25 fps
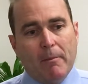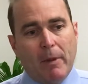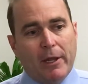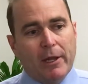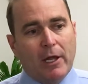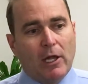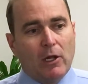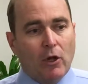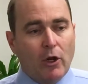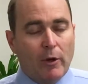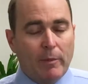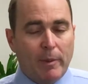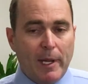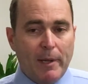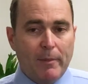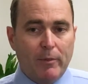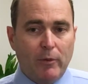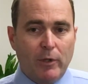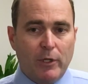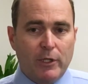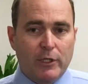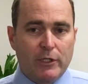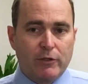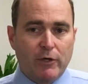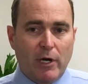But a lot of
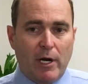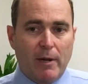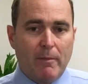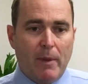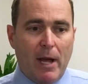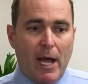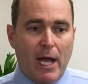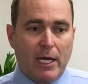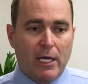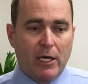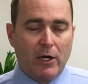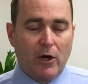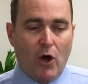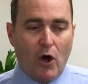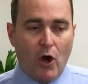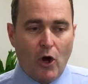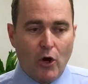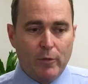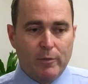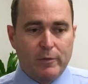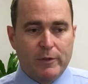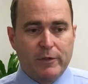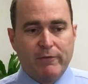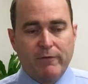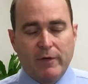people in the Australian market
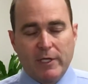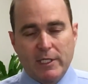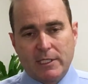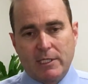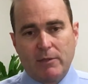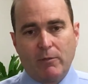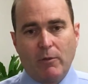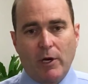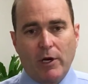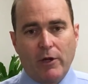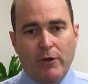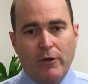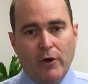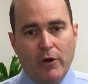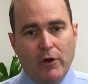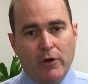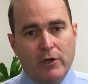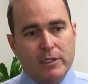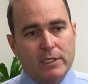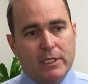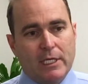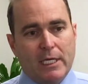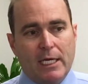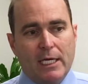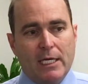hope to invest in one of
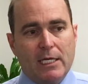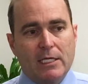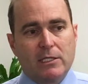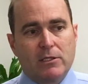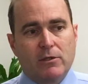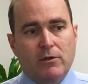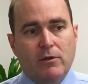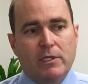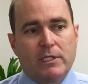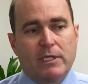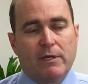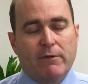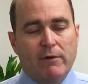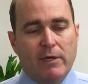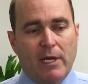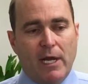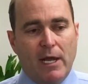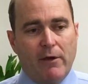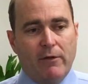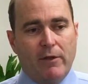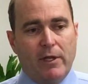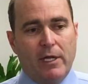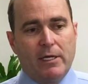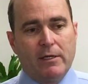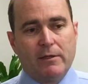those, and you hear stories every
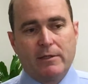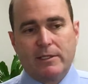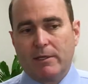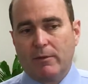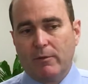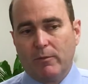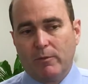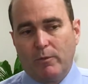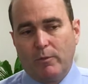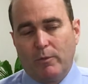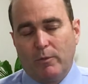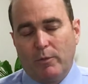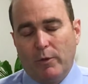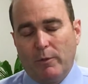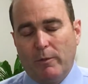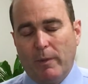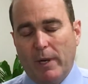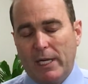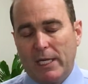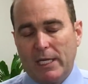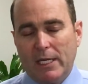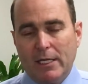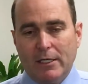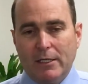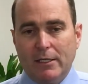now and then, and someone put
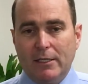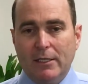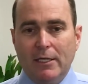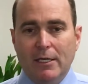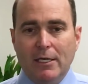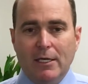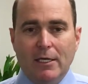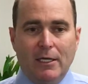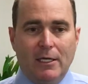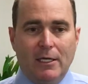money in it,